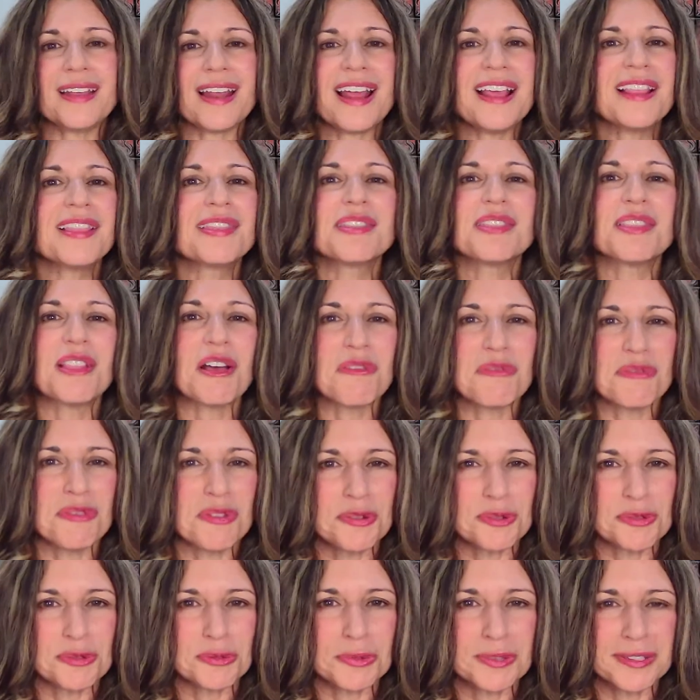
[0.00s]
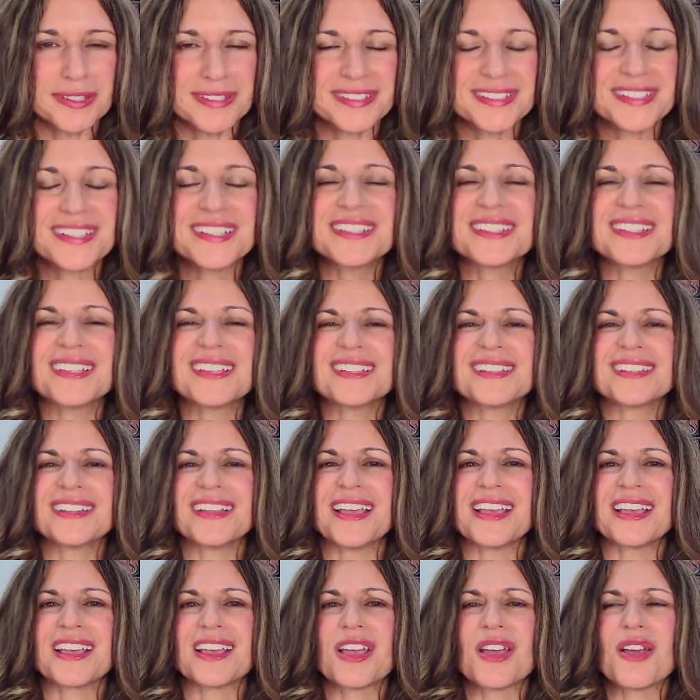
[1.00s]
I love those ones because it's
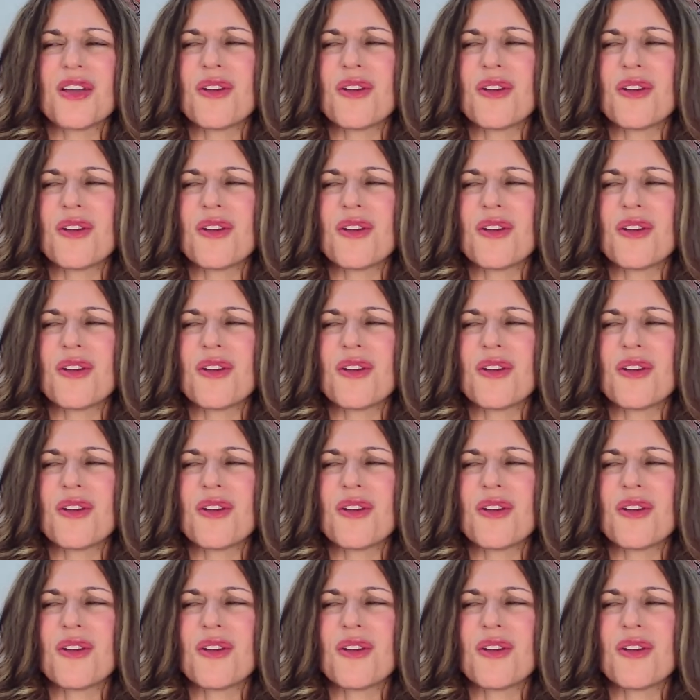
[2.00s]
like,